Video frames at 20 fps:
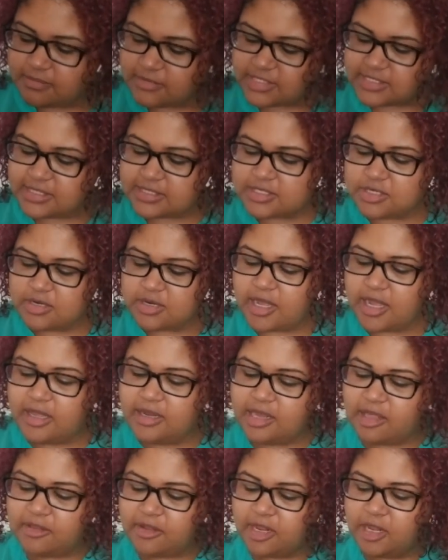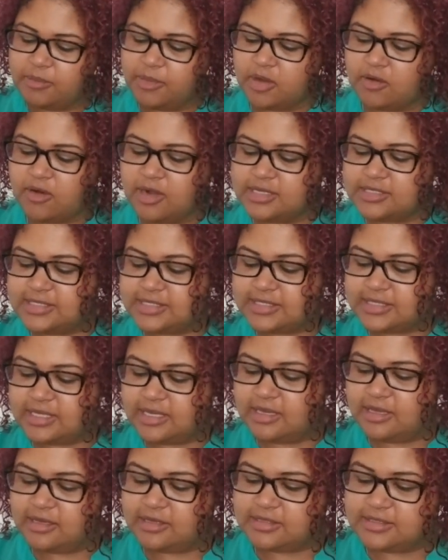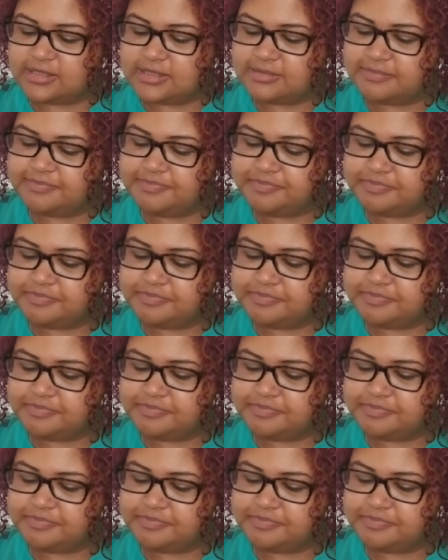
This is your knight. Now they're coming across as kings.